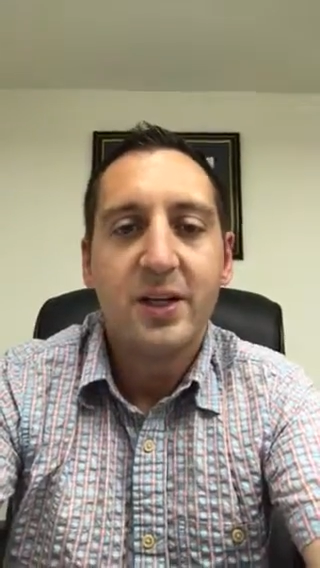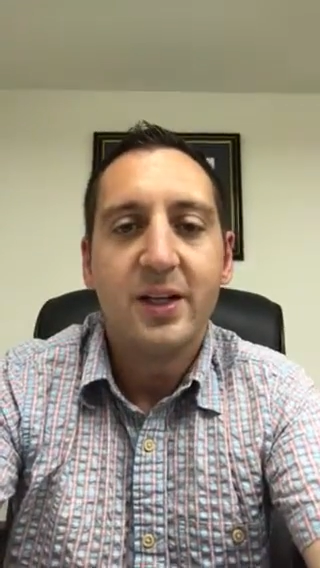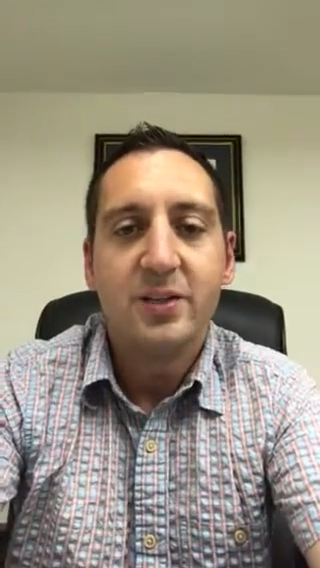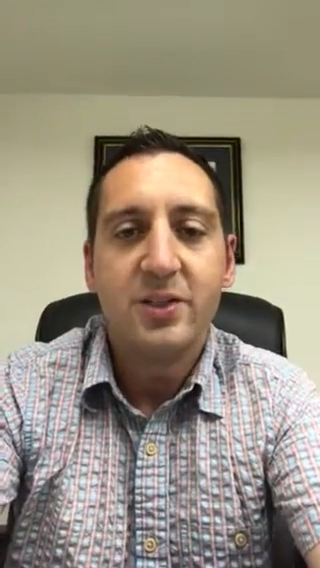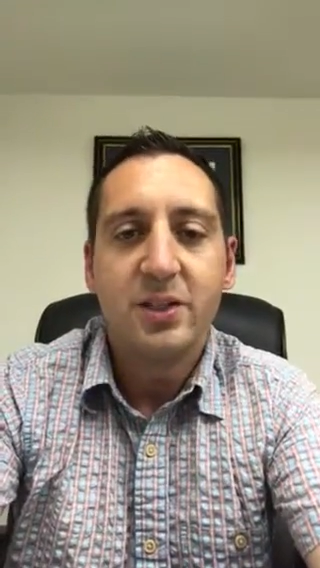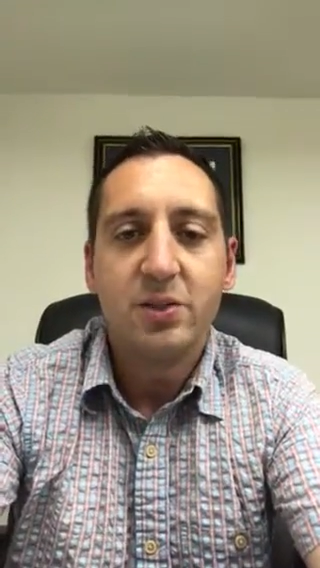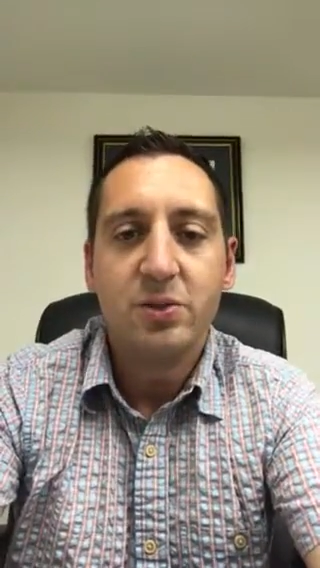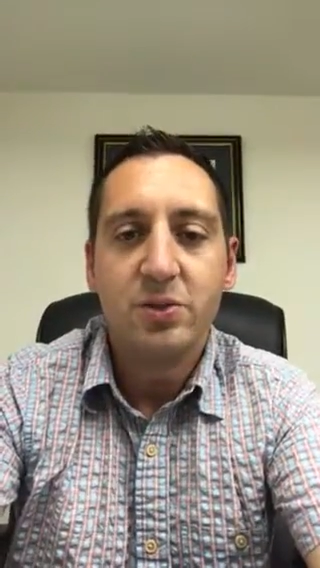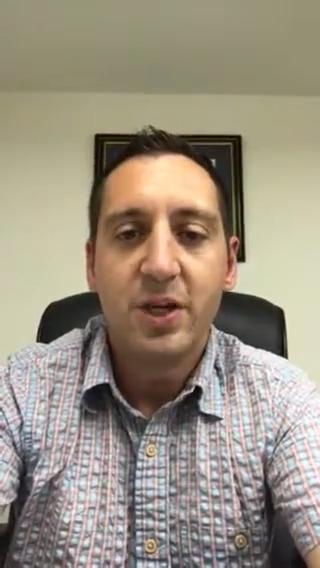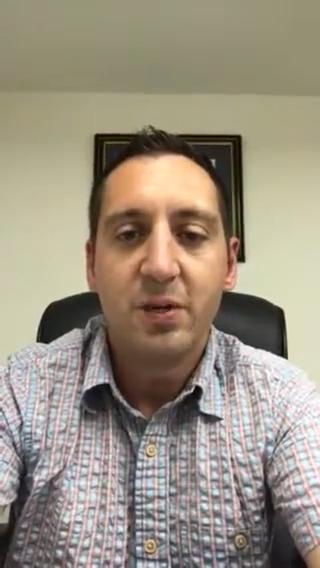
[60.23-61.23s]
and see
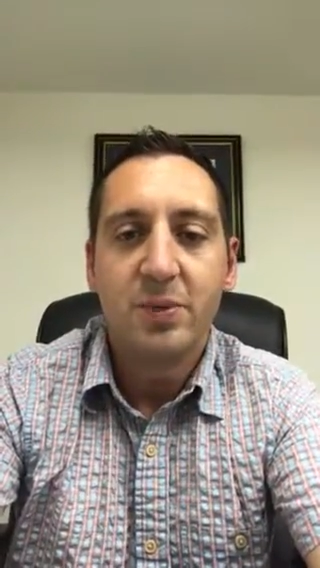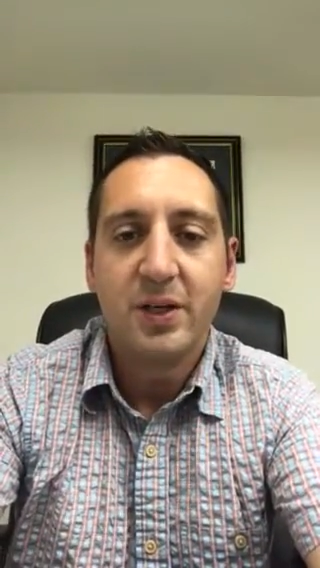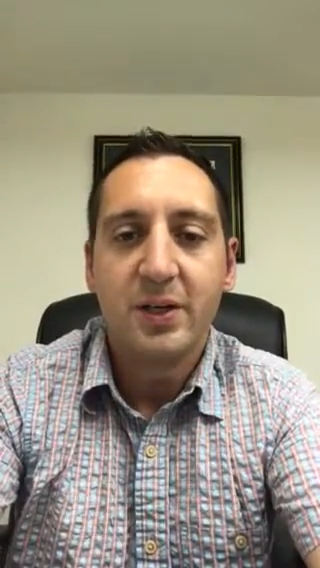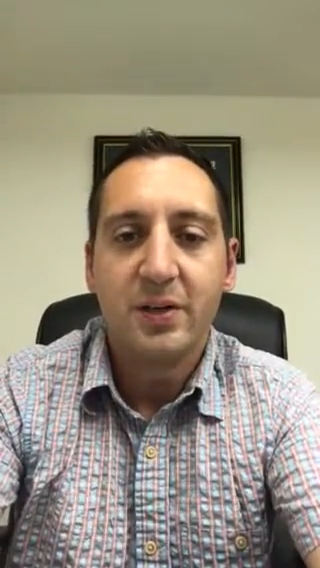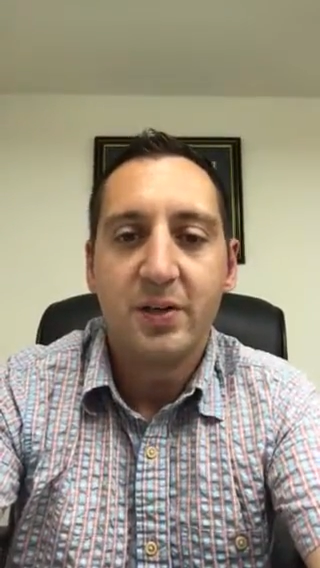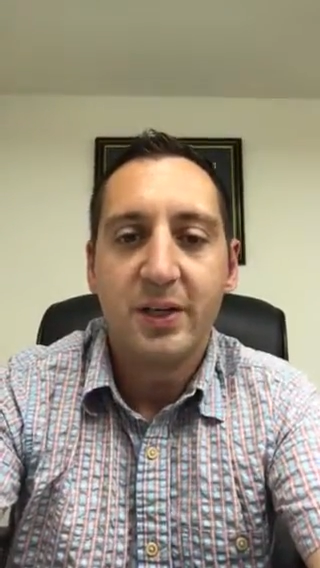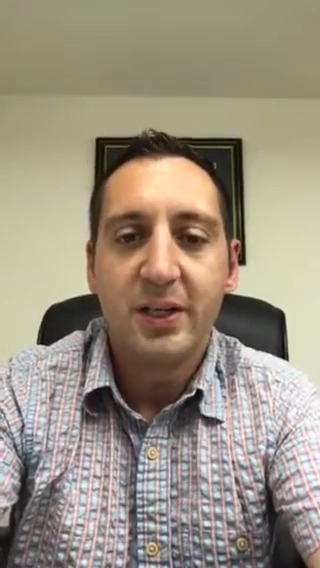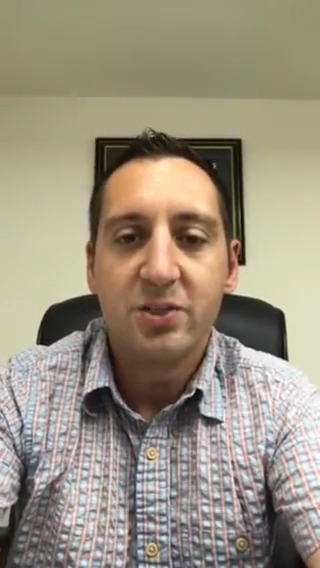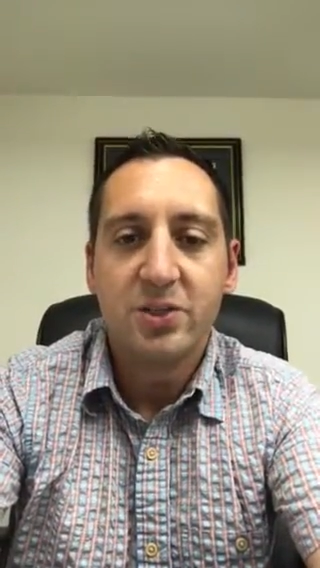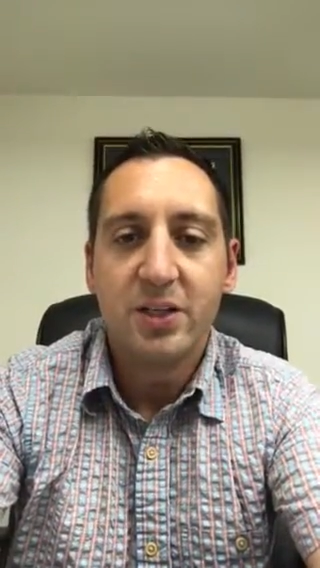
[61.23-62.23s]
who's going to be
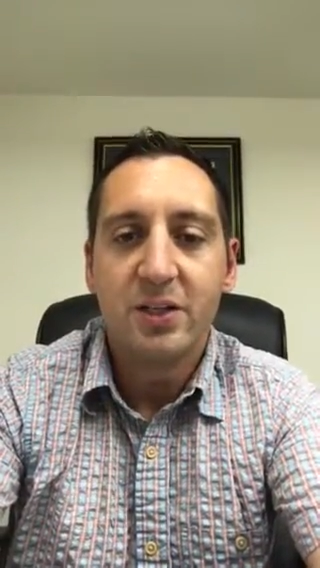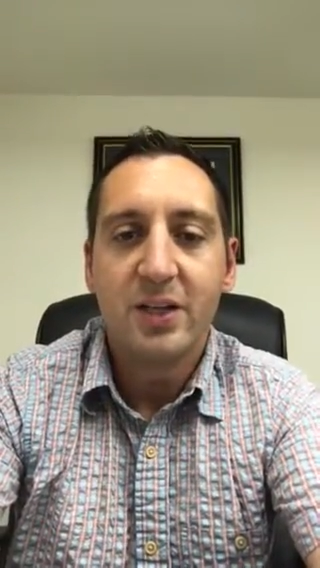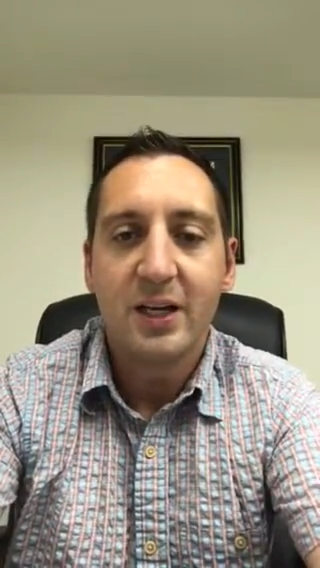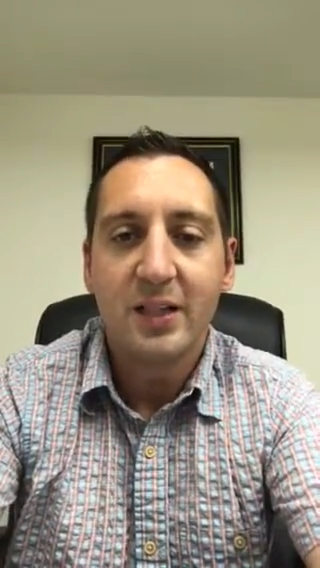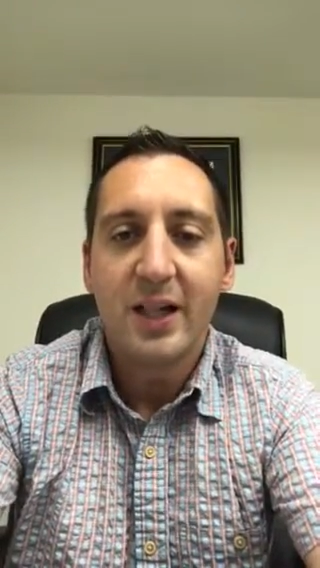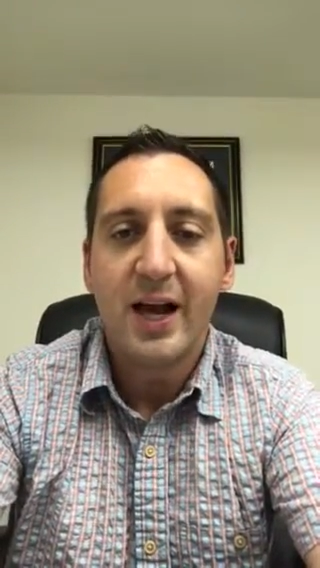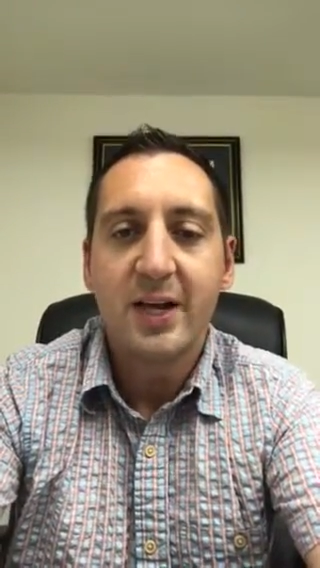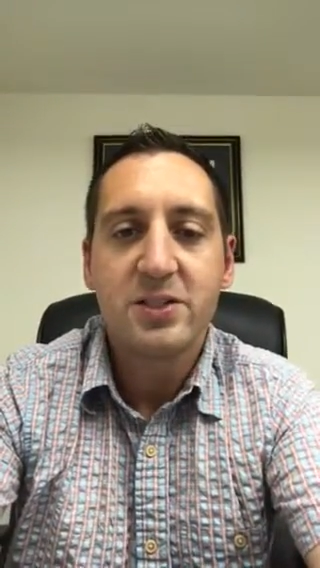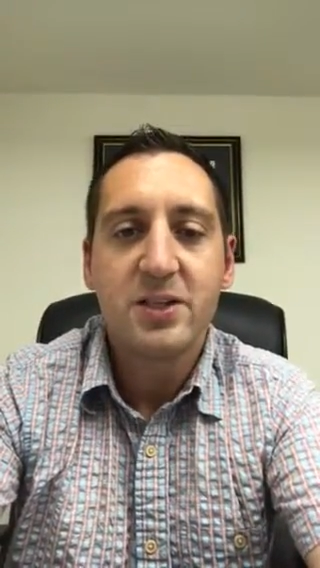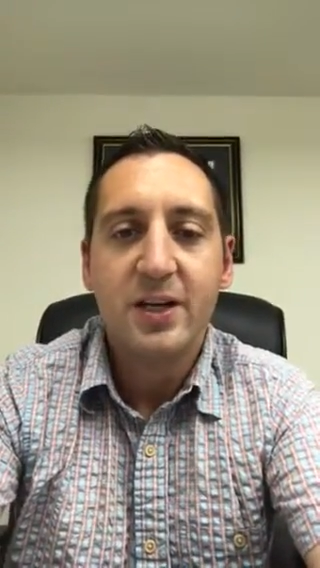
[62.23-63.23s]
interested in taking the
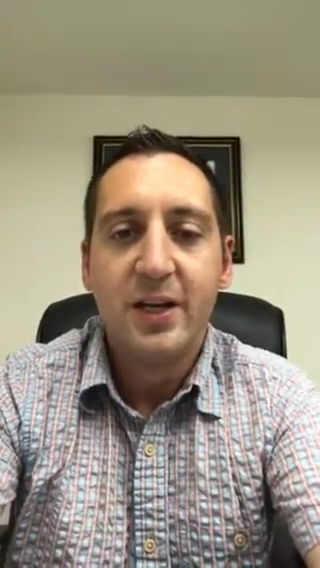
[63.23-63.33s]
class.